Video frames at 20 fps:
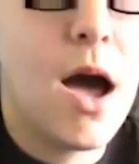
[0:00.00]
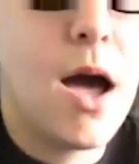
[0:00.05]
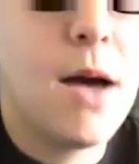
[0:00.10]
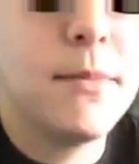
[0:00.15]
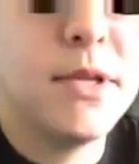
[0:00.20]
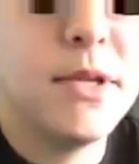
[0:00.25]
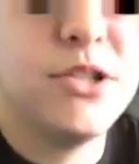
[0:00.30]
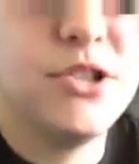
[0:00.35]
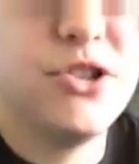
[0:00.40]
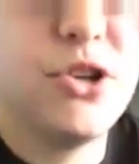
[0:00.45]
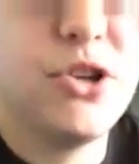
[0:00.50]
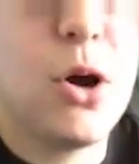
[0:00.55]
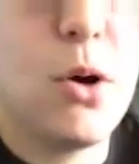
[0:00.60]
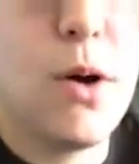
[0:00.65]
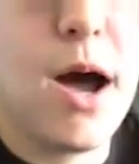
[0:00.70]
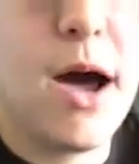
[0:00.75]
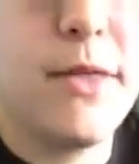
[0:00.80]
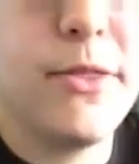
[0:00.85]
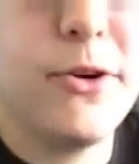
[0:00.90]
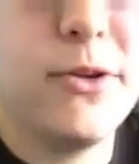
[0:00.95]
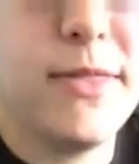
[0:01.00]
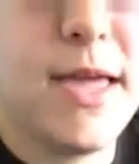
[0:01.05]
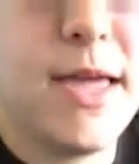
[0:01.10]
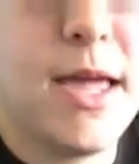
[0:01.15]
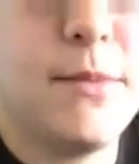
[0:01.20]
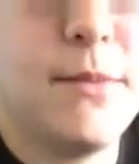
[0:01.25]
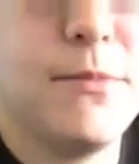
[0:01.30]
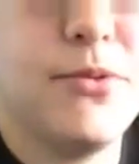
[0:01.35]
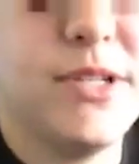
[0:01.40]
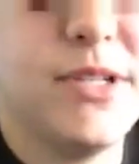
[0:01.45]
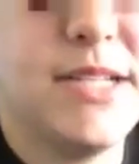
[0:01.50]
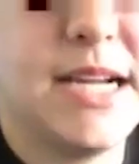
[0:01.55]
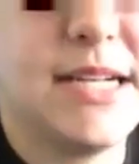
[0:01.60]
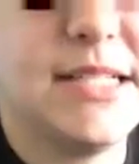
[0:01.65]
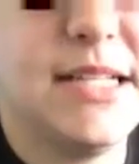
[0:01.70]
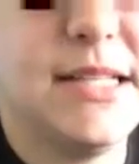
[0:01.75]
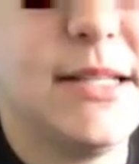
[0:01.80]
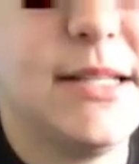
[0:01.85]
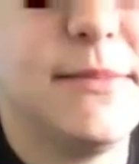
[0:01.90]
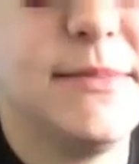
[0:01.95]
So other than
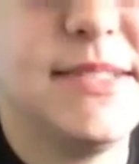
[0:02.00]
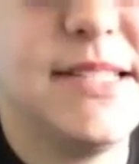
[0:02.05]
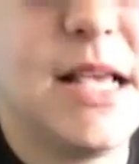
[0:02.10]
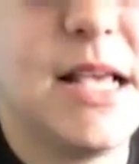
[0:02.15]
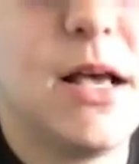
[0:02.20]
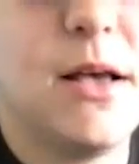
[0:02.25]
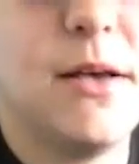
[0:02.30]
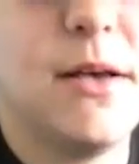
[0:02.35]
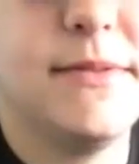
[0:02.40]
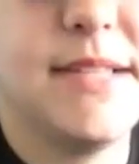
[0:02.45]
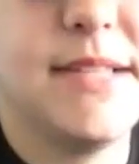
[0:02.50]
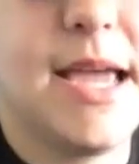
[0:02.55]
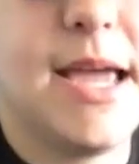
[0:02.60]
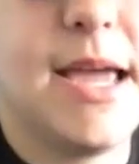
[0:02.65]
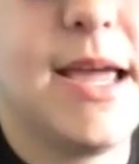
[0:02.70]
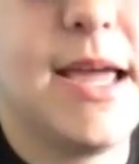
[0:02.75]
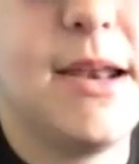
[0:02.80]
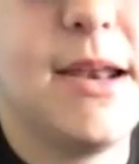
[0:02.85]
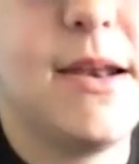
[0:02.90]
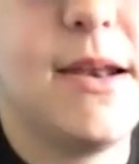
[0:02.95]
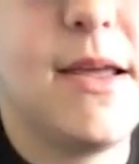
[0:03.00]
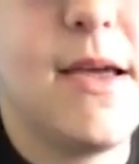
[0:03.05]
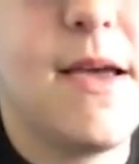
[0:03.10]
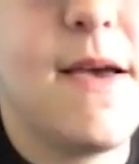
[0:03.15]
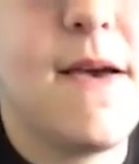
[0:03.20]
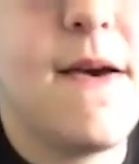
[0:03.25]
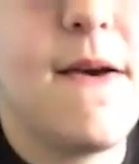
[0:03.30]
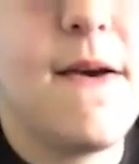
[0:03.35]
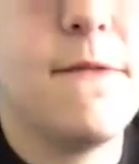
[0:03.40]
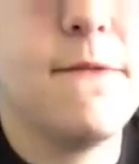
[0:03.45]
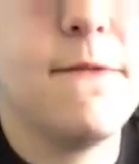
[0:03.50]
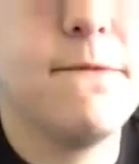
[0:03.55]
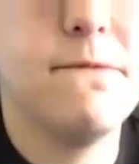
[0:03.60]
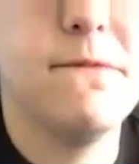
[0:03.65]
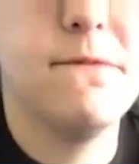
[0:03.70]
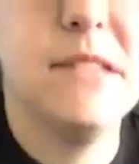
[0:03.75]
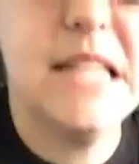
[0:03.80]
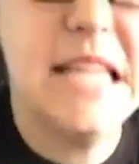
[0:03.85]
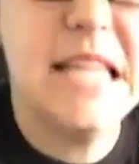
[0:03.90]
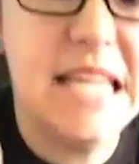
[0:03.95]
protecting themselves and
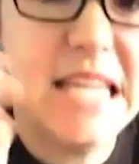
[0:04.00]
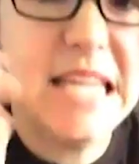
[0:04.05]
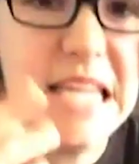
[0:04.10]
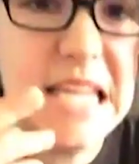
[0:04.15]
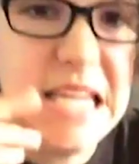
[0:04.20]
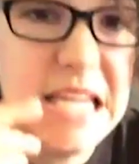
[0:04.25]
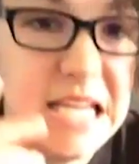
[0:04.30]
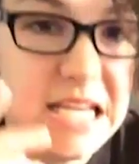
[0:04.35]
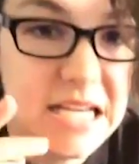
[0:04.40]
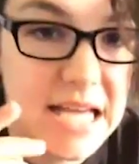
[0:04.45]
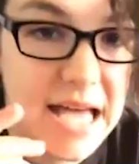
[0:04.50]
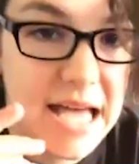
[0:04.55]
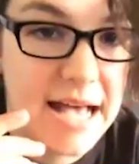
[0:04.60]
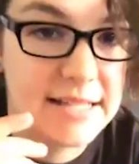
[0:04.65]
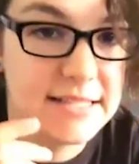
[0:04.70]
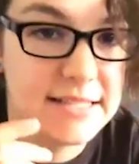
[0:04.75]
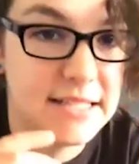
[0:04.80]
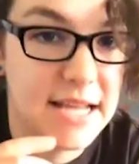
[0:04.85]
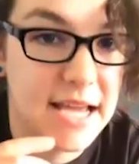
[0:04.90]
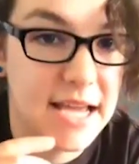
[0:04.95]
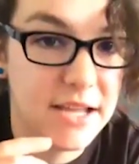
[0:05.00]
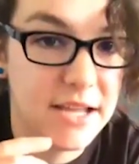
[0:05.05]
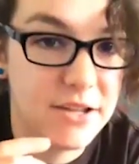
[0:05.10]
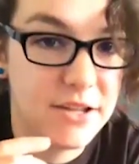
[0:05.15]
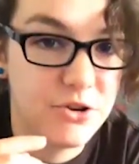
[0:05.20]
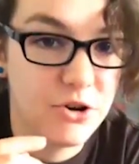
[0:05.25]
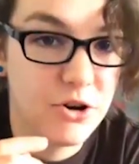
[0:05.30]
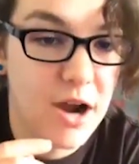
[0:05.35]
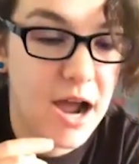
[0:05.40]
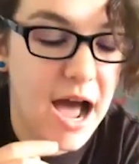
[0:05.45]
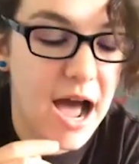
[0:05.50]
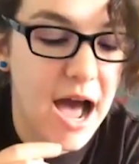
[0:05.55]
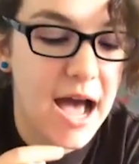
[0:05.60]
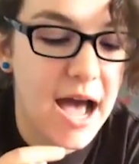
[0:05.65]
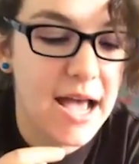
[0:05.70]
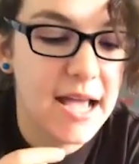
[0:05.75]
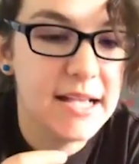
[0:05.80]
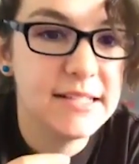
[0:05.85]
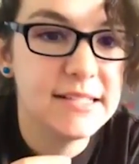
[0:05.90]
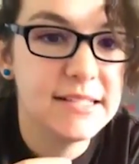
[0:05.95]
flinging acid at your
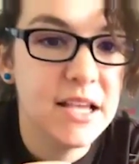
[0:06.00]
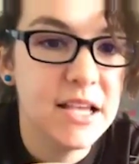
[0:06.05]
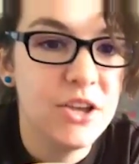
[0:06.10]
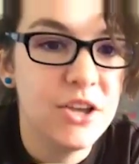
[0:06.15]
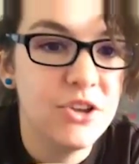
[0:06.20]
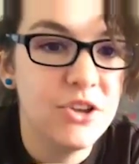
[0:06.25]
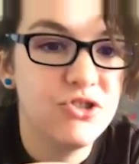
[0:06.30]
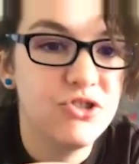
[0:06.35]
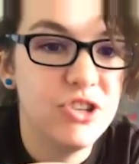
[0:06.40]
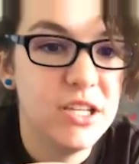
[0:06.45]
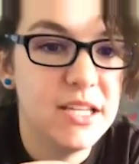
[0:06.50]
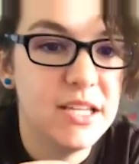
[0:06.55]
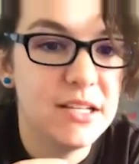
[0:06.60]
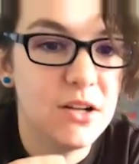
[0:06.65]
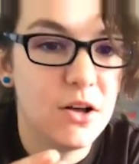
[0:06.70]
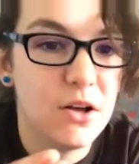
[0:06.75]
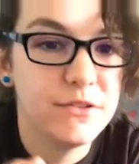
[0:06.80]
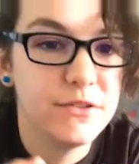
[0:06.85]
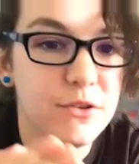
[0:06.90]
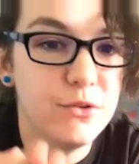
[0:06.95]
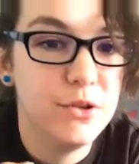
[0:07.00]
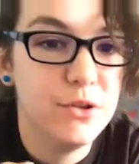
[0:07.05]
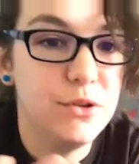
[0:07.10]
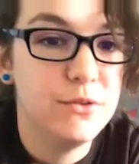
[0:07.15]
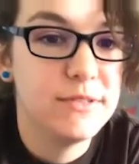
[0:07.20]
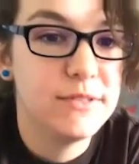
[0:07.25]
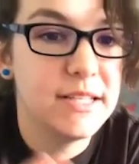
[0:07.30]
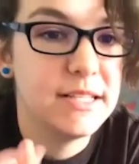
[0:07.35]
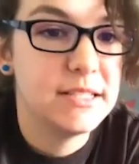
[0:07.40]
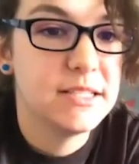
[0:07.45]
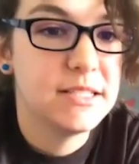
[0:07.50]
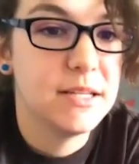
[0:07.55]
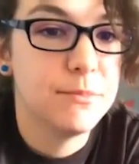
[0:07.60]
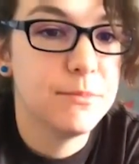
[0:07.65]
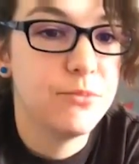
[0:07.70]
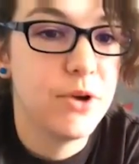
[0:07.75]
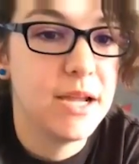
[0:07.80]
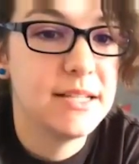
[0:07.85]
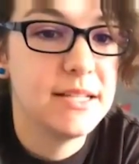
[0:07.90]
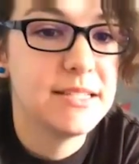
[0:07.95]
eyes, she can also use it to
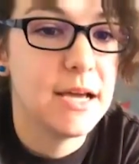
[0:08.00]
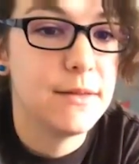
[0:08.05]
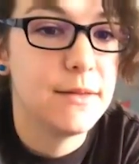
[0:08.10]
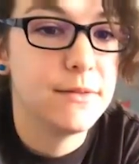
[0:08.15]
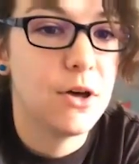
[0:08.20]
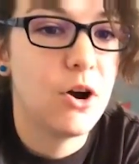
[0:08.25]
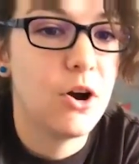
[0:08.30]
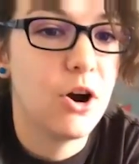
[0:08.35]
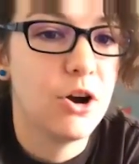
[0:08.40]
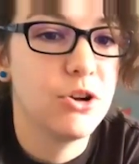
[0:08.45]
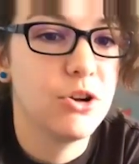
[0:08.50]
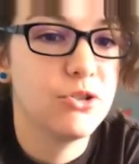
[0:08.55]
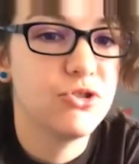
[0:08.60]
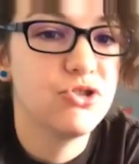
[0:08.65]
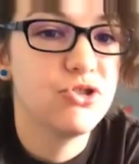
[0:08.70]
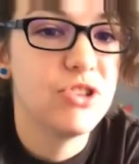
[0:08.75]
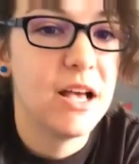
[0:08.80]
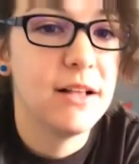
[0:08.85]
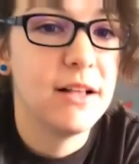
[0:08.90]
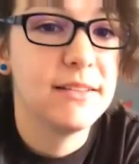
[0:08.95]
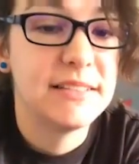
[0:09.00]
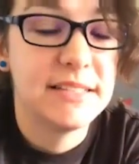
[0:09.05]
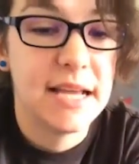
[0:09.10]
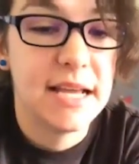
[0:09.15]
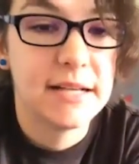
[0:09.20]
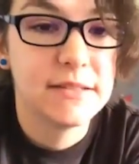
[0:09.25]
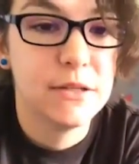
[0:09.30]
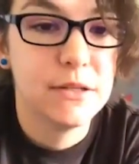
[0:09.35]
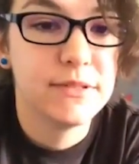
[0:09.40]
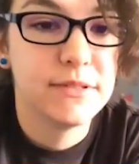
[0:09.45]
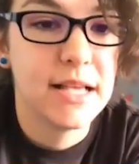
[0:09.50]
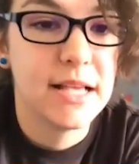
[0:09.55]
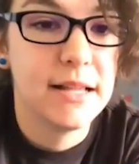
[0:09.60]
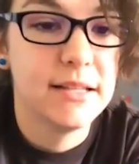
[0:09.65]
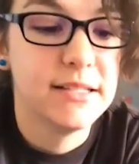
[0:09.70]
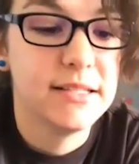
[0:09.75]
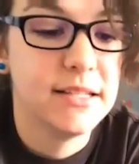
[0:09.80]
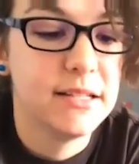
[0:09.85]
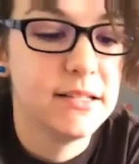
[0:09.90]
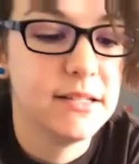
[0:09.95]
break down the hard shells and
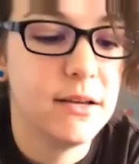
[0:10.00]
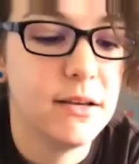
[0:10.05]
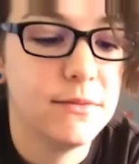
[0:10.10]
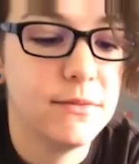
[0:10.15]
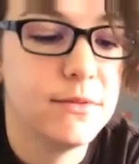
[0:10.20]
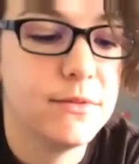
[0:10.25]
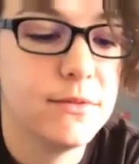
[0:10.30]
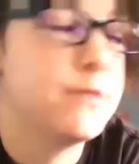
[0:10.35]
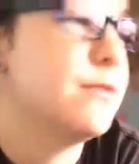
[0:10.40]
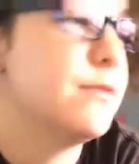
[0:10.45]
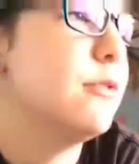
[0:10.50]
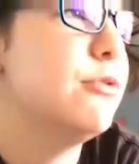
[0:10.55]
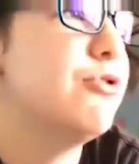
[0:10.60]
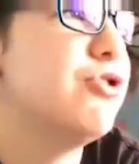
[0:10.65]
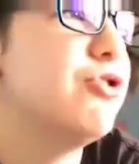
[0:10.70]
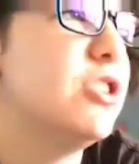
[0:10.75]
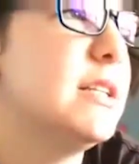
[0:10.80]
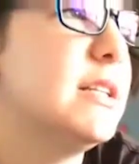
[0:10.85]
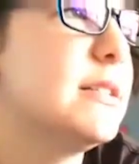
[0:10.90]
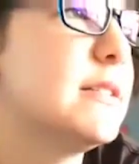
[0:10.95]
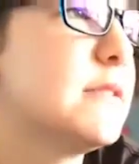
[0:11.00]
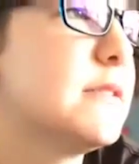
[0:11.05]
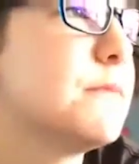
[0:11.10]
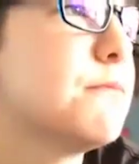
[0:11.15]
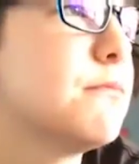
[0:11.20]
exoskeleton of the food she eats.